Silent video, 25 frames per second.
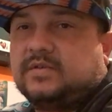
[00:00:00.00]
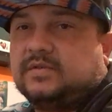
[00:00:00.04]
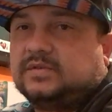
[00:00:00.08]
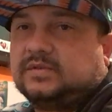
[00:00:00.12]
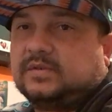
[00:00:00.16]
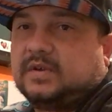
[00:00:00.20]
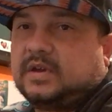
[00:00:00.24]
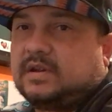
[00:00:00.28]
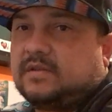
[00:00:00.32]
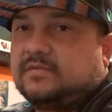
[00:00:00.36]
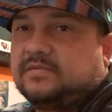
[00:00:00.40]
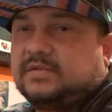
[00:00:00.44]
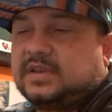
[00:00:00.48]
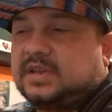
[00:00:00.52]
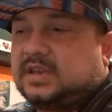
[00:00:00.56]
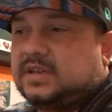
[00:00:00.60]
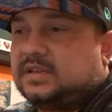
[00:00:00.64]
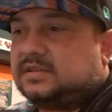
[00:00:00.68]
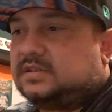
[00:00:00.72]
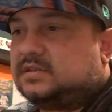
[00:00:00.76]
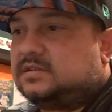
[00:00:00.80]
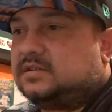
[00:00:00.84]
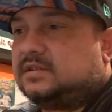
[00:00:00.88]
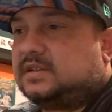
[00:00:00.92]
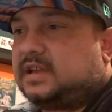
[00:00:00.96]
so I don't think he's
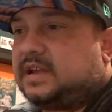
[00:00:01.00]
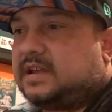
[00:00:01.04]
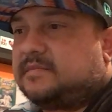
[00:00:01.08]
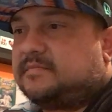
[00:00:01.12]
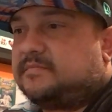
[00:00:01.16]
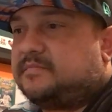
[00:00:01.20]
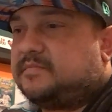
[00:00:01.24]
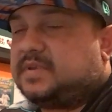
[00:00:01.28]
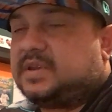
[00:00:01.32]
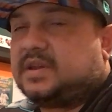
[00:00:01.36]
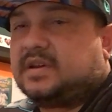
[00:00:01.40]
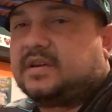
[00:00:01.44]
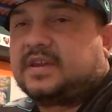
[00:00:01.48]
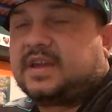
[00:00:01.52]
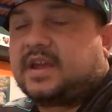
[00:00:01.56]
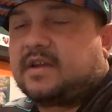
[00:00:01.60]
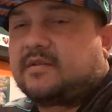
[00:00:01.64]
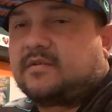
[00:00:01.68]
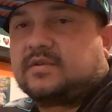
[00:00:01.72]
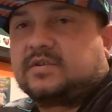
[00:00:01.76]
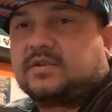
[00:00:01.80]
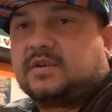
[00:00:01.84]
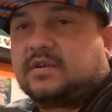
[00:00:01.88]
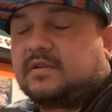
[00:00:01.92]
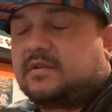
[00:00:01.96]
gonna like be a kick
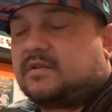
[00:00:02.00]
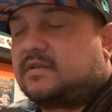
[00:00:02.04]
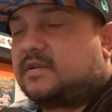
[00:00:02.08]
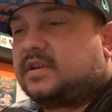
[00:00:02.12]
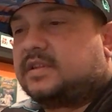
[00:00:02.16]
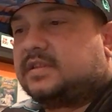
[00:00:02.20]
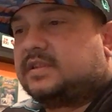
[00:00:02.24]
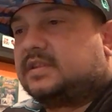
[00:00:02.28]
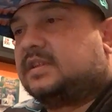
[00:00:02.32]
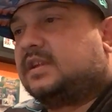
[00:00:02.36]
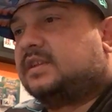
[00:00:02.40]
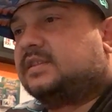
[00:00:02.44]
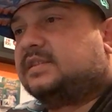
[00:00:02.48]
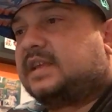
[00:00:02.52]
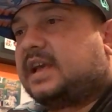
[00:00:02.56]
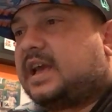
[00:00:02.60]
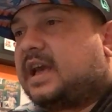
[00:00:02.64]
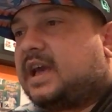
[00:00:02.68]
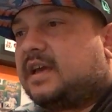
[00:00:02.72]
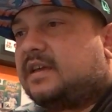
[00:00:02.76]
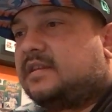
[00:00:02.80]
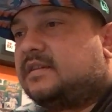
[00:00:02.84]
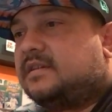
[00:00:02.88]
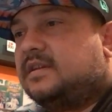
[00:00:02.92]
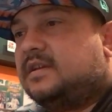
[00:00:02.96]
returner or anything like
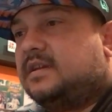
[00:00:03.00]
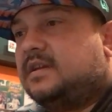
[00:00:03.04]
that.